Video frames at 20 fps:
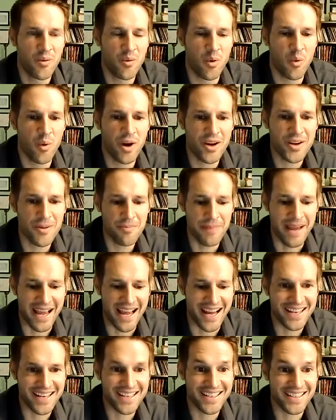Well, welcome
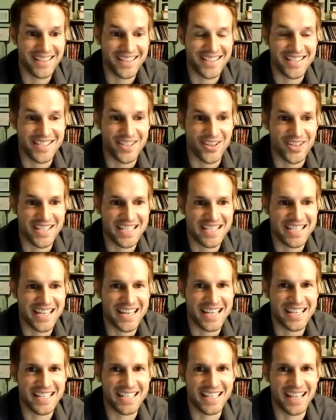back. This is our
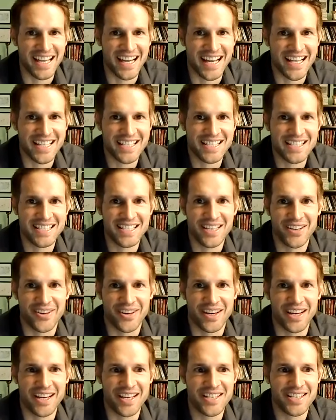second to last
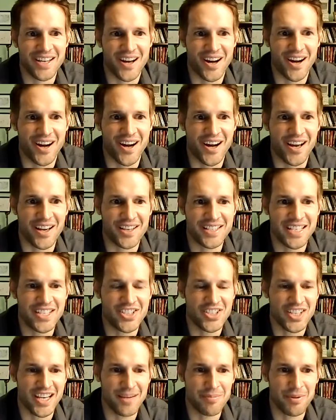series on
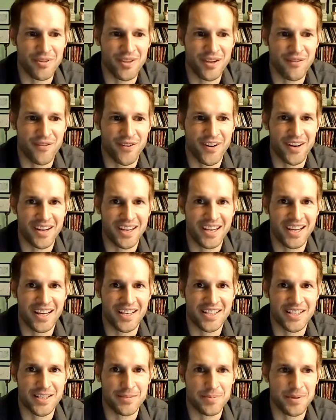teaching empathy for our
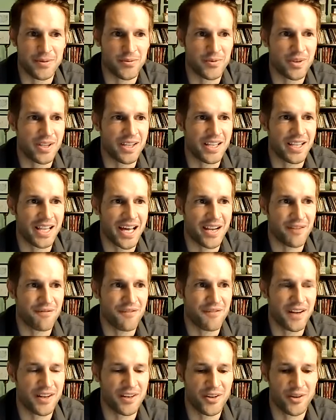kids. It's been really a lot of
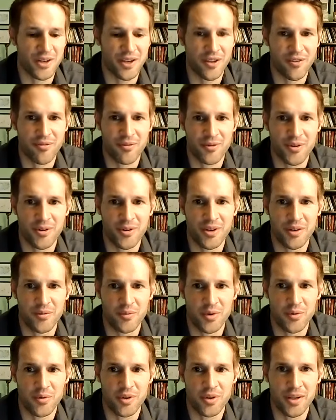fun going through, and
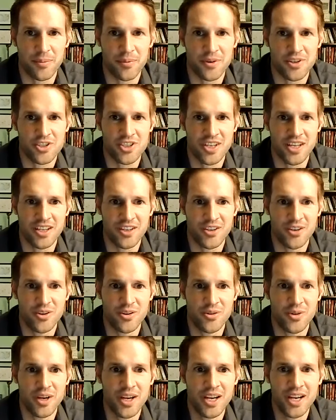we really appreciate
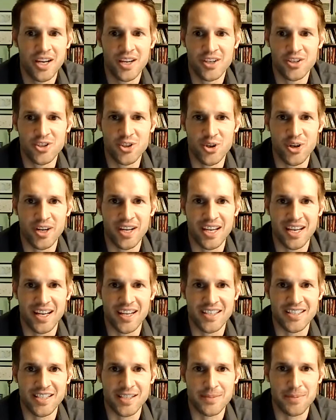you joining
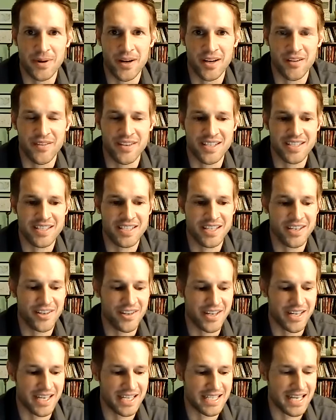us as part of this
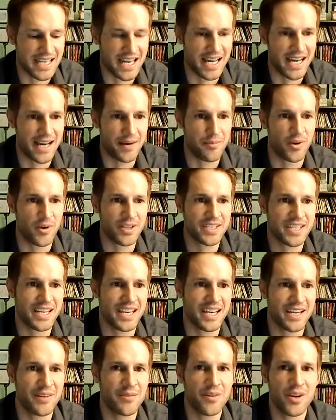series. Once
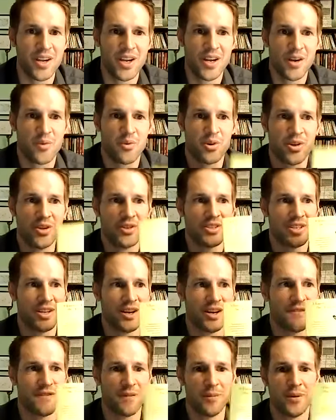again, we're using
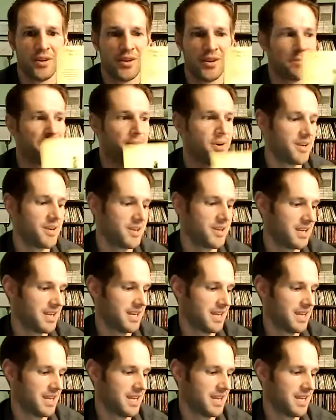our familiar book,